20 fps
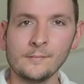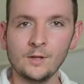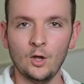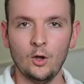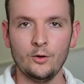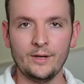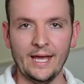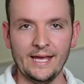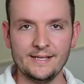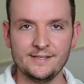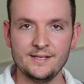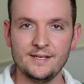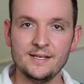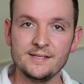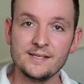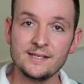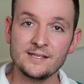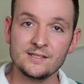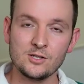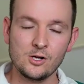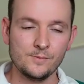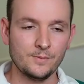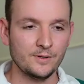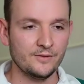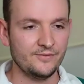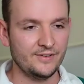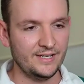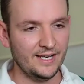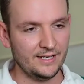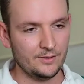Okay, so here's an example
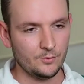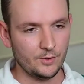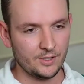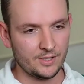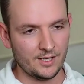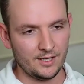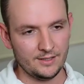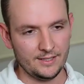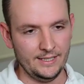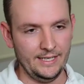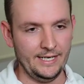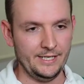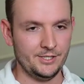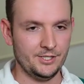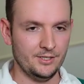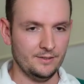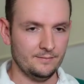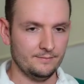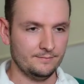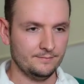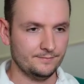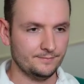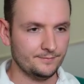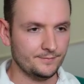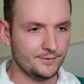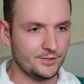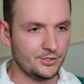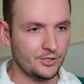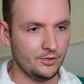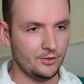of a net worth calculation.
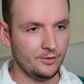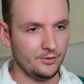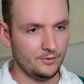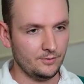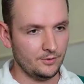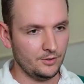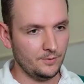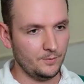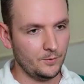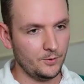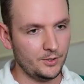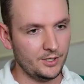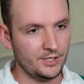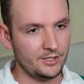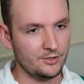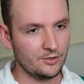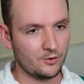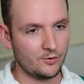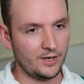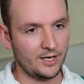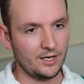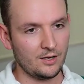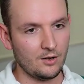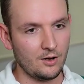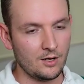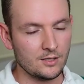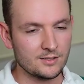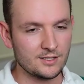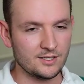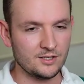So you put in your credit
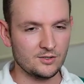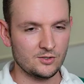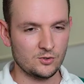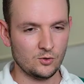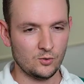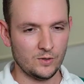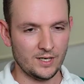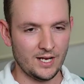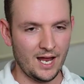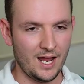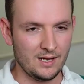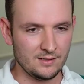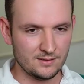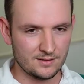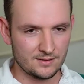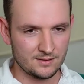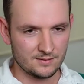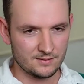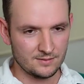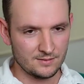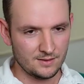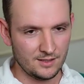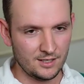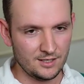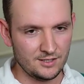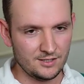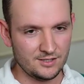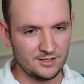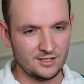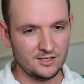cards and your store accounts,
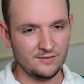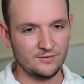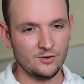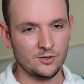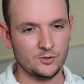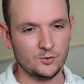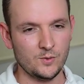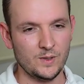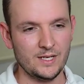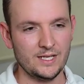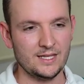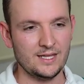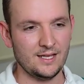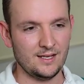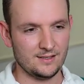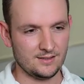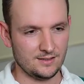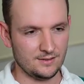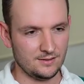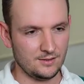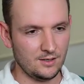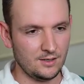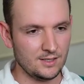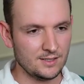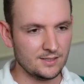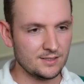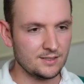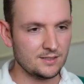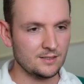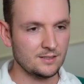and you see you've got
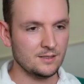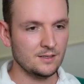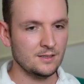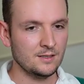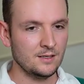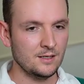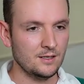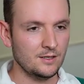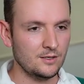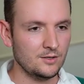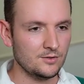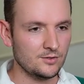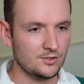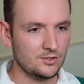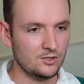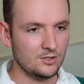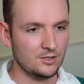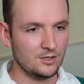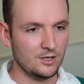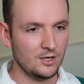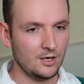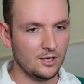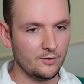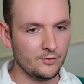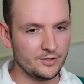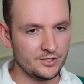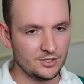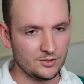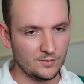$20,000. Your student loan, which is